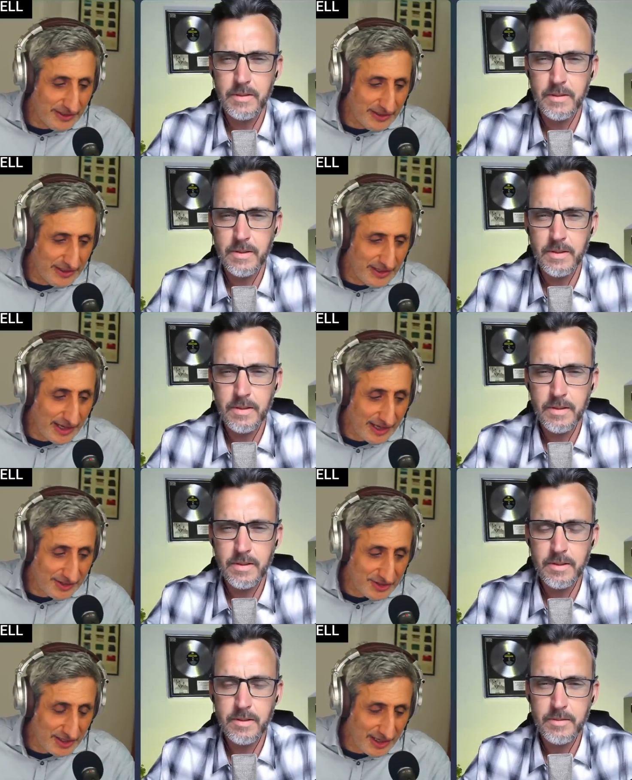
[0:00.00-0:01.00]

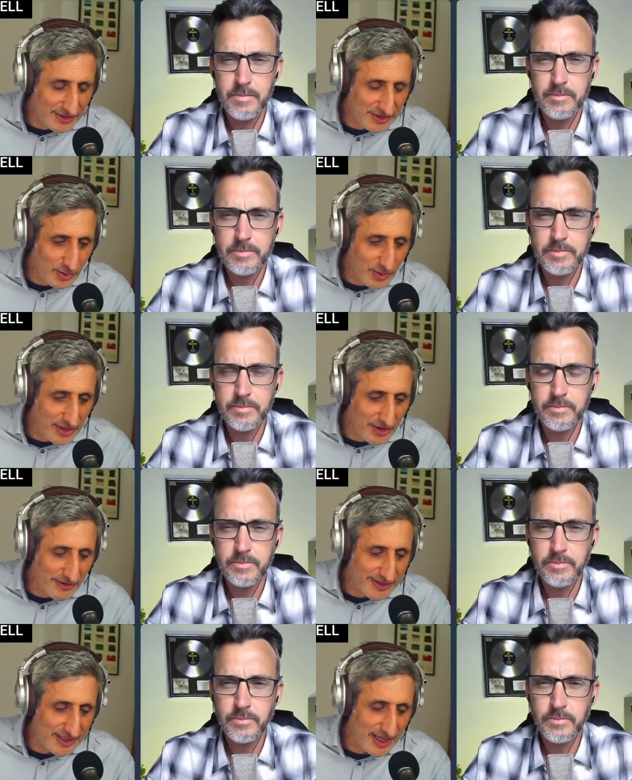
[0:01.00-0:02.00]
Speaker 1: Yes, I had to quell
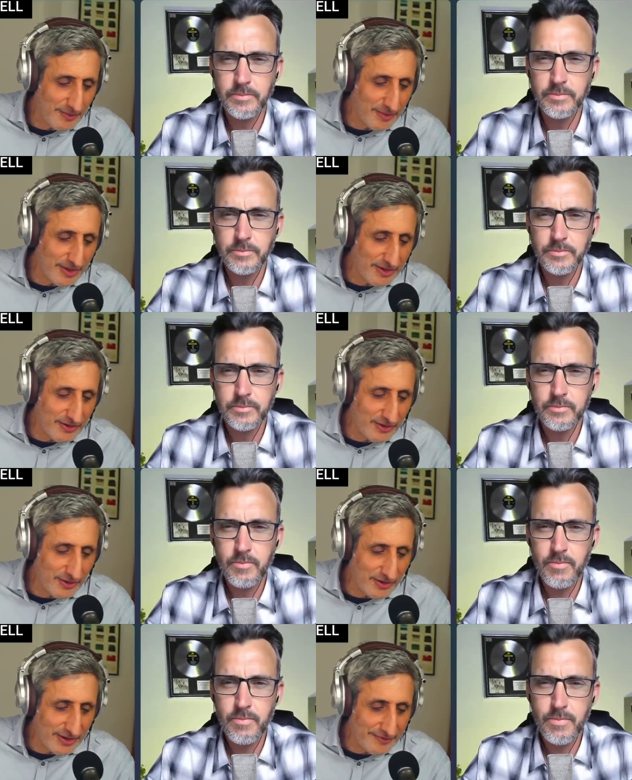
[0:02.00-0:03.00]
your incitement when you,
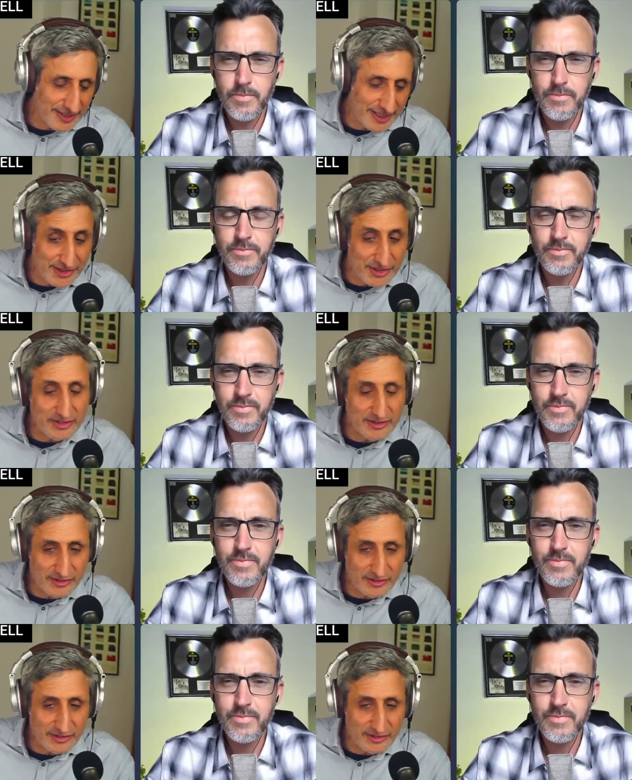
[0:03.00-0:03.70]
you got the invitation